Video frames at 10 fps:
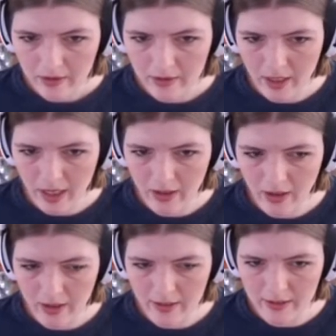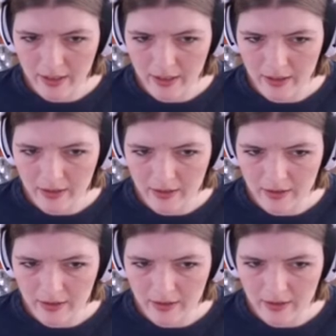Say nonsense.
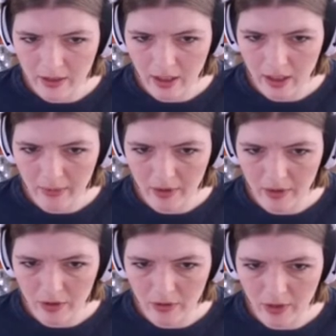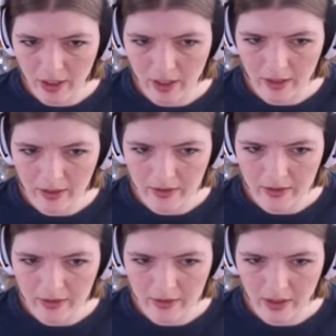Talk about trucks.
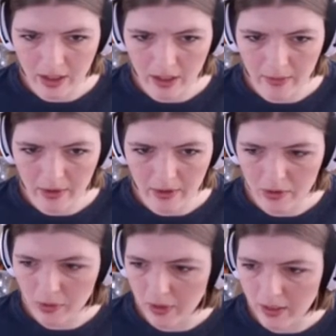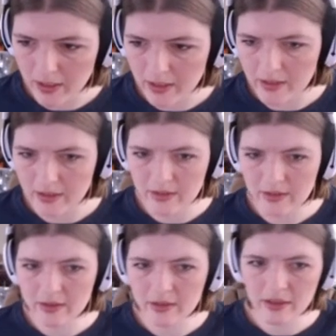Talk about toys.
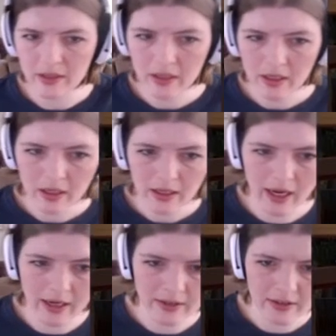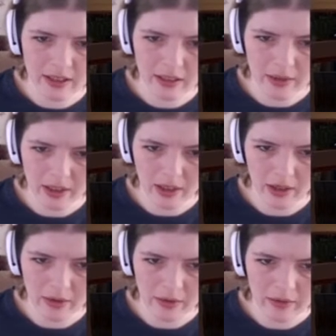Yes, there we
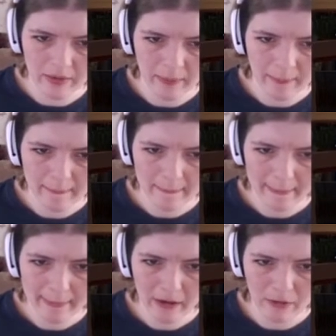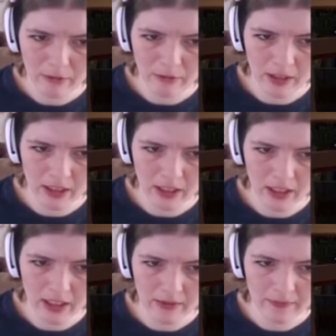go. Friendly.